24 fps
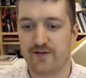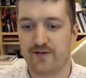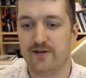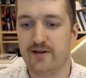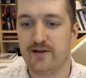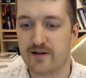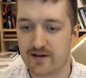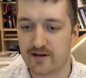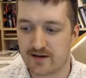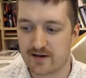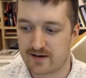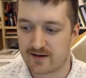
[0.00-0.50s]

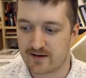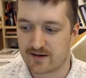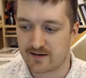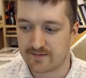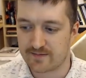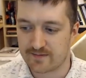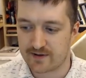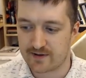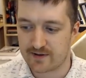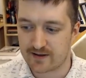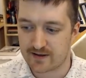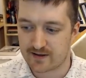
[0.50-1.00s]

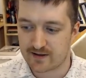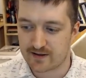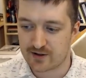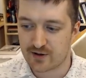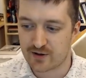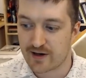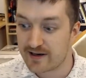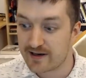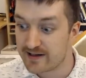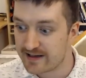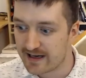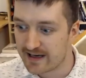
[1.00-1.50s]
the
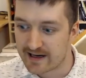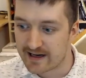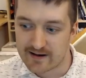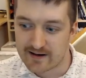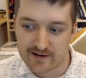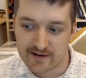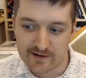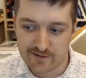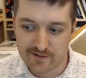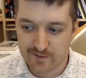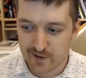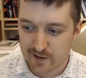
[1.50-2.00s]
trying to get on
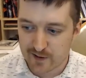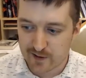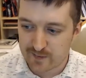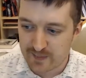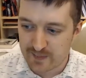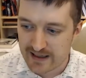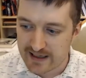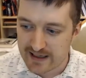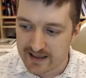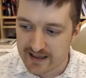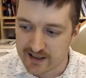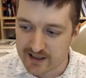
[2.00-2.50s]
the front
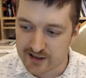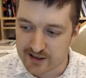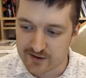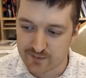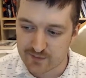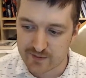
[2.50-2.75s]
page